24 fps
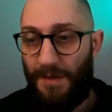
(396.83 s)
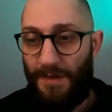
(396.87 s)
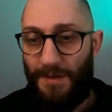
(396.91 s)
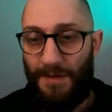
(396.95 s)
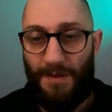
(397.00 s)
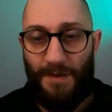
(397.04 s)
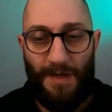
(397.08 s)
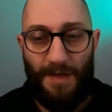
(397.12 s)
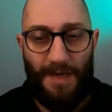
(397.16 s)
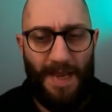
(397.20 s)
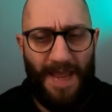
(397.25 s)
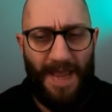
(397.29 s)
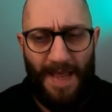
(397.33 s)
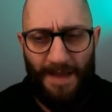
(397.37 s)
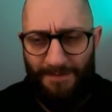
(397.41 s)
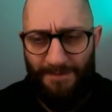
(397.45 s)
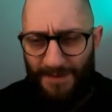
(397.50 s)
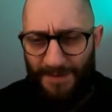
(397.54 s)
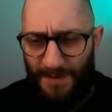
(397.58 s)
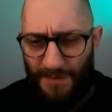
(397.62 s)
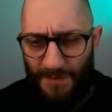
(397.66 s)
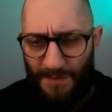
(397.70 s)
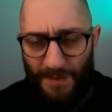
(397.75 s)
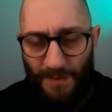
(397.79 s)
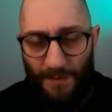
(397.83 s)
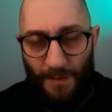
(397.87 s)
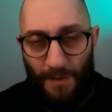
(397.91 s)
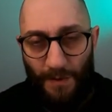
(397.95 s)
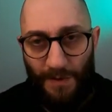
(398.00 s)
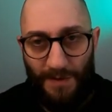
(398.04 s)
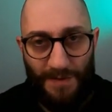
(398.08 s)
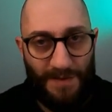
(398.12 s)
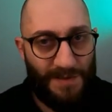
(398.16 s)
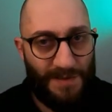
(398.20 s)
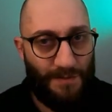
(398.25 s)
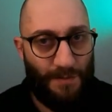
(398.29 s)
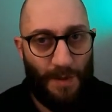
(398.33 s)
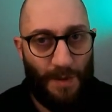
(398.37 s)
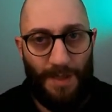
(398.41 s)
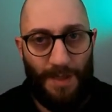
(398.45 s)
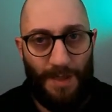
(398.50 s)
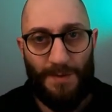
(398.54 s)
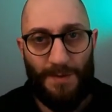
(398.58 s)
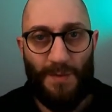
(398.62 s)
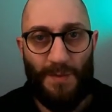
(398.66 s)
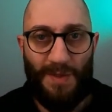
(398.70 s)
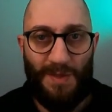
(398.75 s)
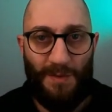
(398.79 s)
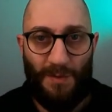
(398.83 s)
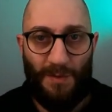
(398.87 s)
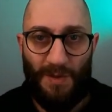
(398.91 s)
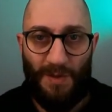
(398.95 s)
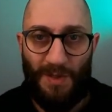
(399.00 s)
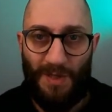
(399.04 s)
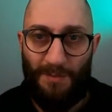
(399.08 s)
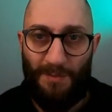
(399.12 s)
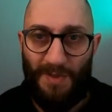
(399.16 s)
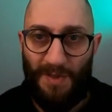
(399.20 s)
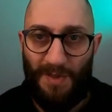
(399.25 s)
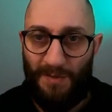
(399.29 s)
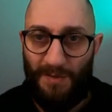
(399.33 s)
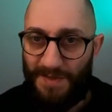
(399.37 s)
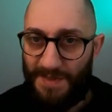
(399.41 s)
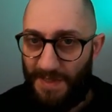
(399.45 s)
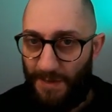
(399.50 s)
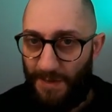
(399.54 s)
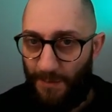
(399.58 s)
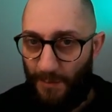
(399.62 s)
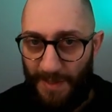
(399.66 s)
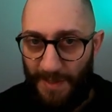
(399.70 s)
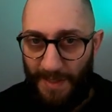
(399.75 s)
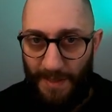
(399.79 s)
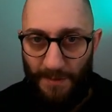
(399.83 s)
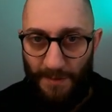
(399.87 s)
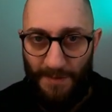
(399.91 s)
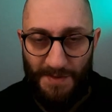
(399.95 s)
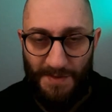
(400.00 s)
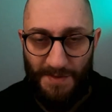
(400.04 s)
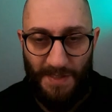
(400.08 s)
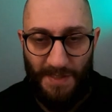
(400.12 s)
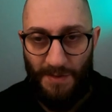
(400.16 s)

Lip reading: You're going to have to do the odds run when you're going to build someone else,